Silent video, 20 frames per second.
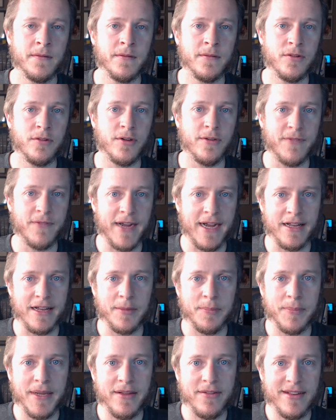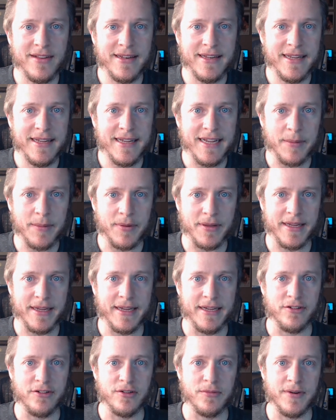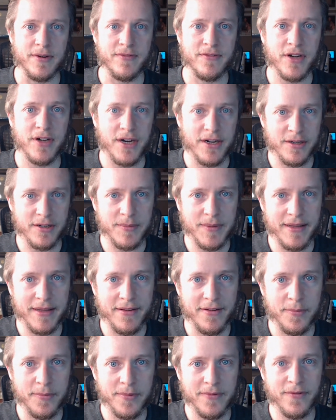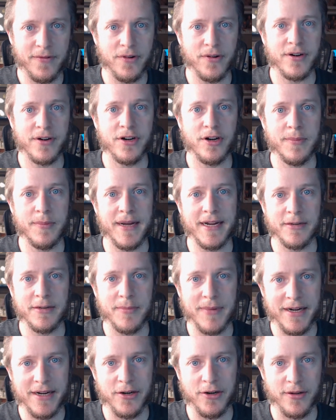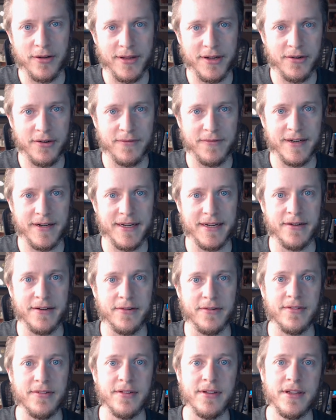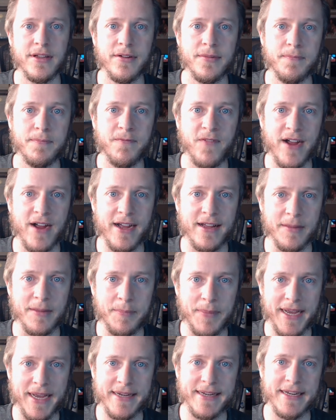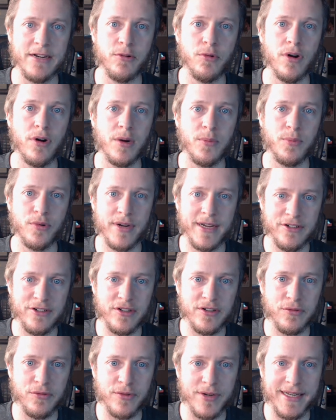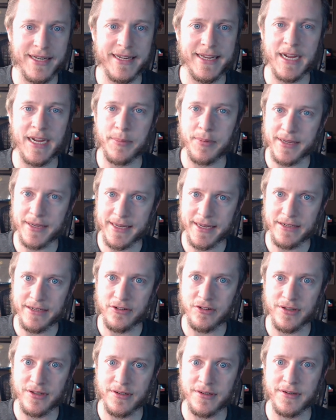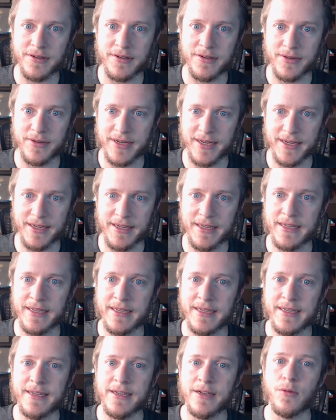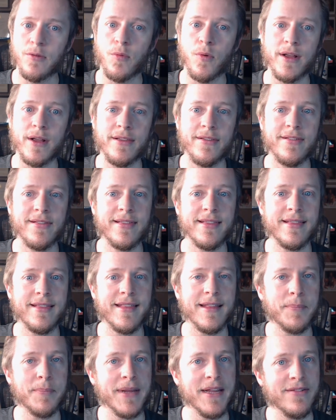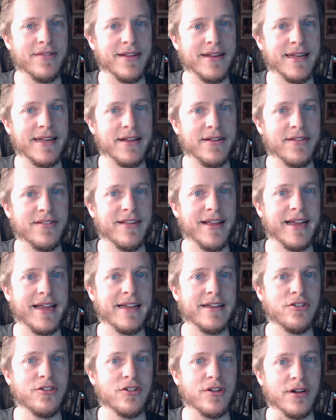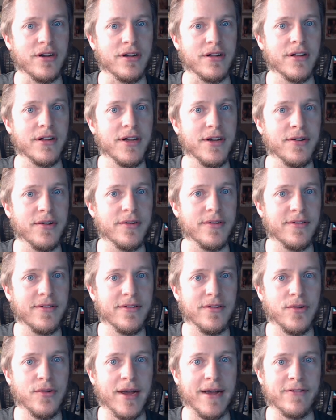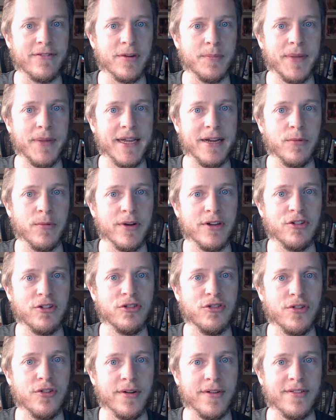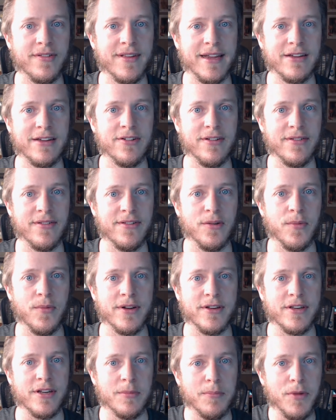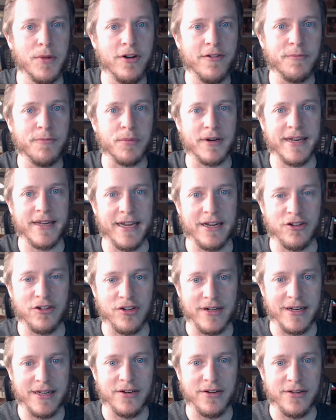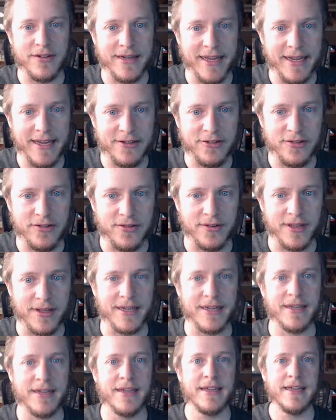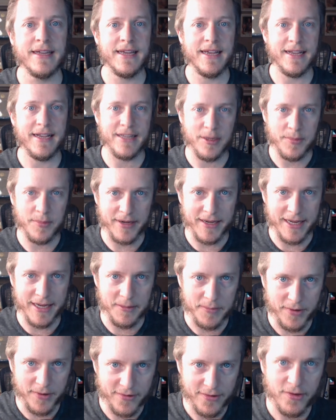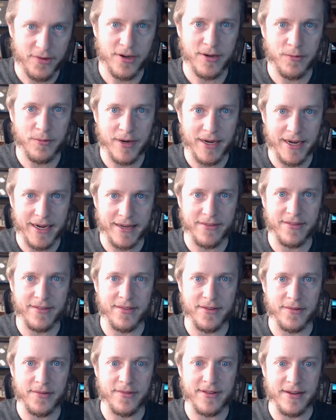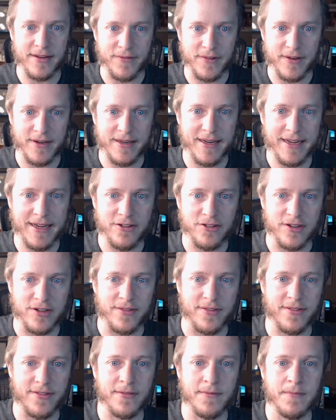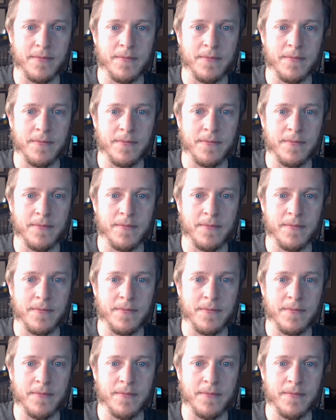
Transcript: You file a PCT application. We've talked about this before. Go back to my earlier videos. You file a patent cooperation treaty application, okay? Once the PCT stage concludes, you have to pick which jurisdictions you want to move protection into nationally, and you begin pursuing rights in those different nations.